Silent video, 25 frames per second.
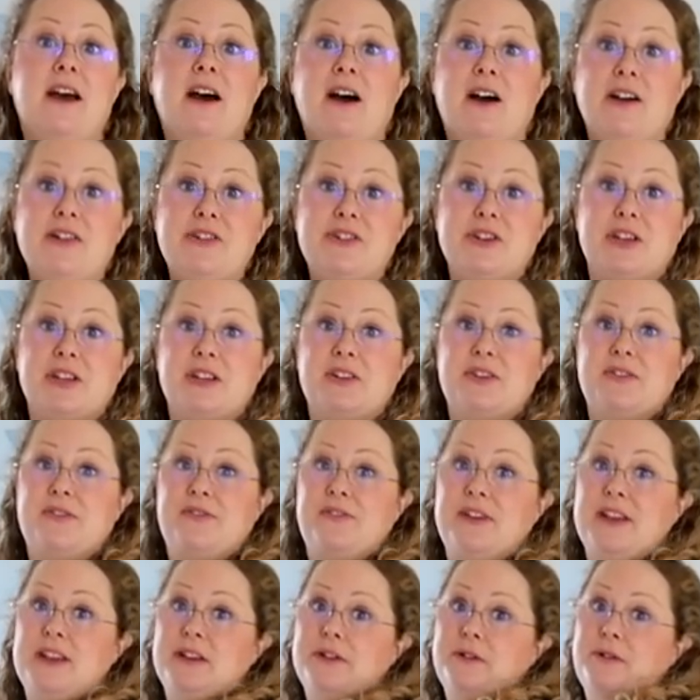I just
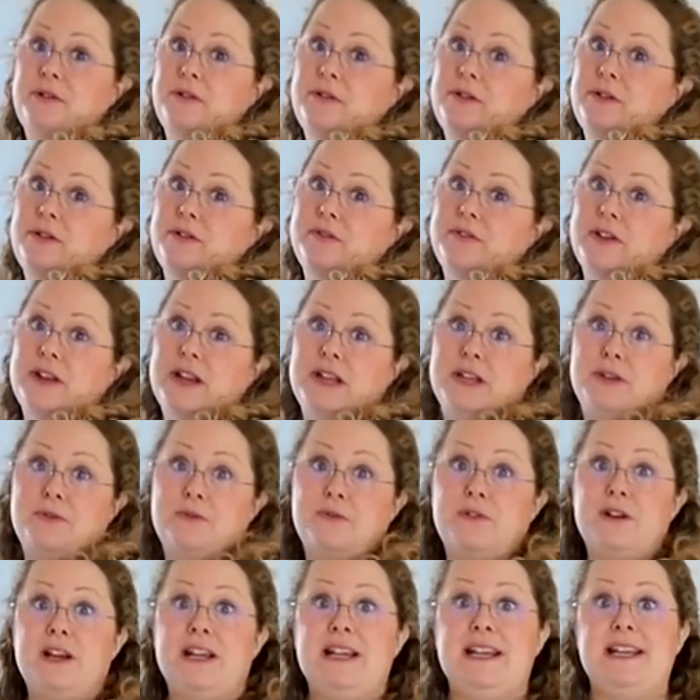feel that it's
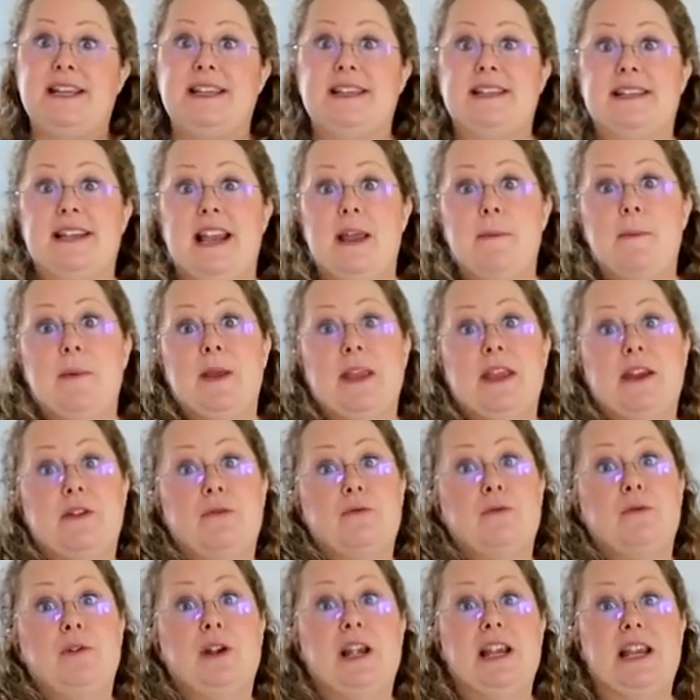really slimming
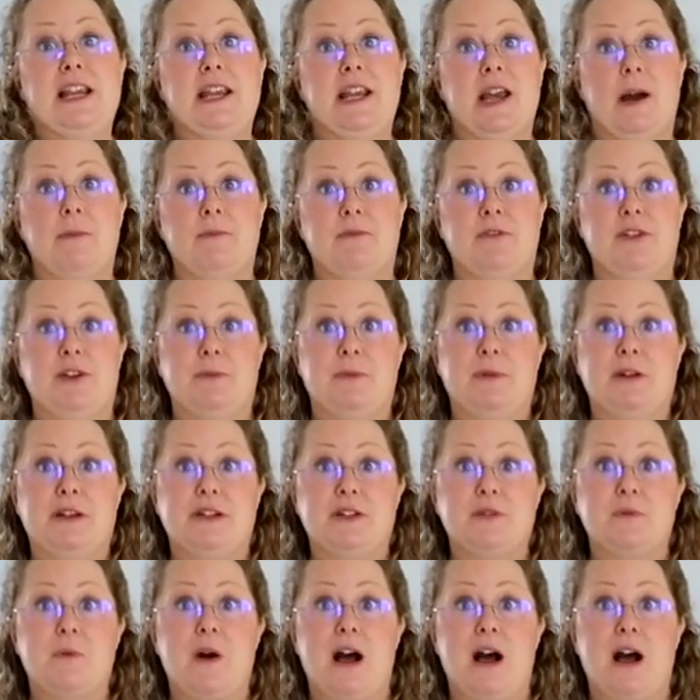and really comfortable as